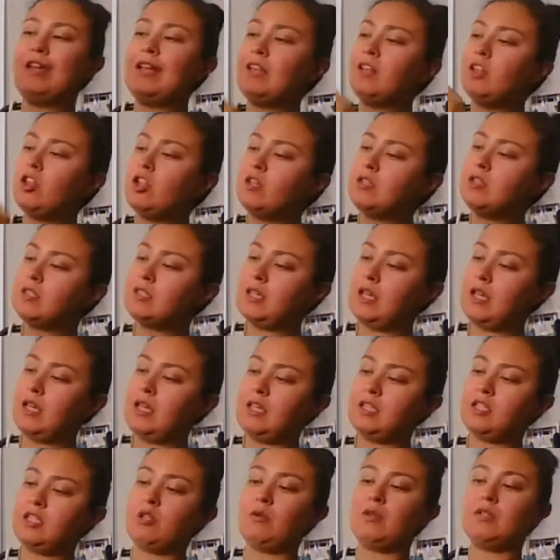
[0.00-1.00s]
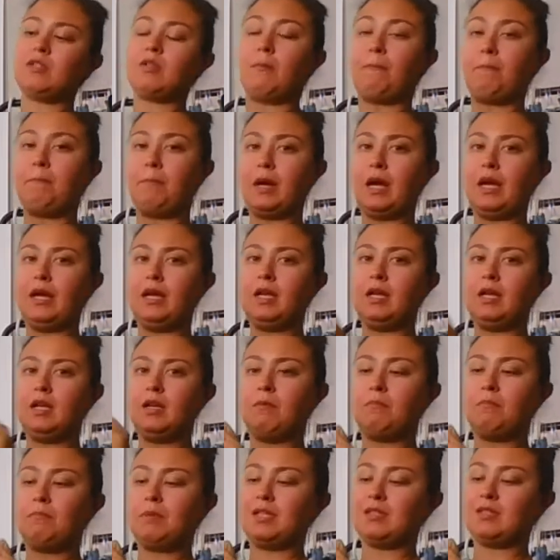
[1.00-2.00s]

it looks like, so it's a button, but